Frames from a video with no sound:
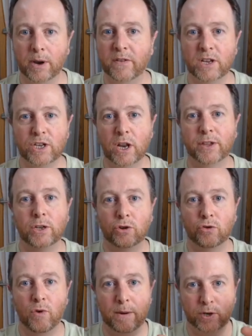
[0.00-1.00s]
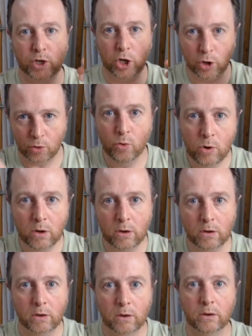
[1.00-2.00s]
But if there's nothing to grip to, you
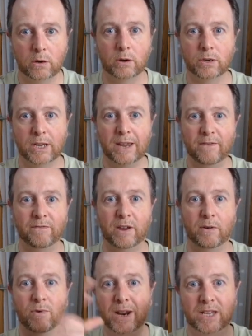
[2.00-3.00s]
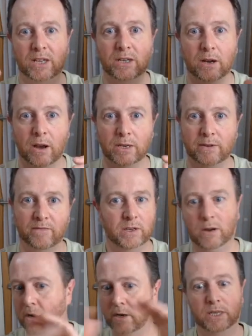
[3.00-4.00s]
know, so even if they release the tyres,
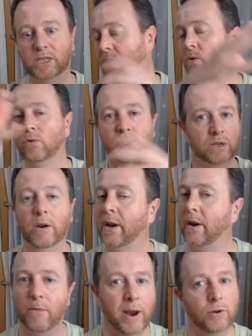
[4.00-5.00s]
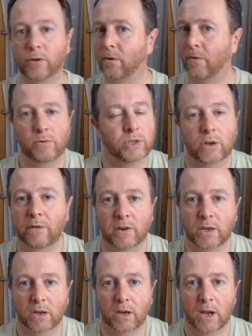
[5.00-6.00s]
if the tyres are still sliding around on the road
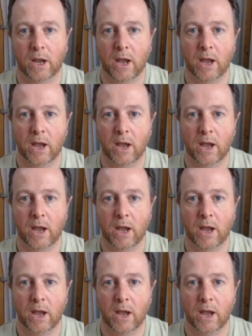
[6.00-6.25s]
surface,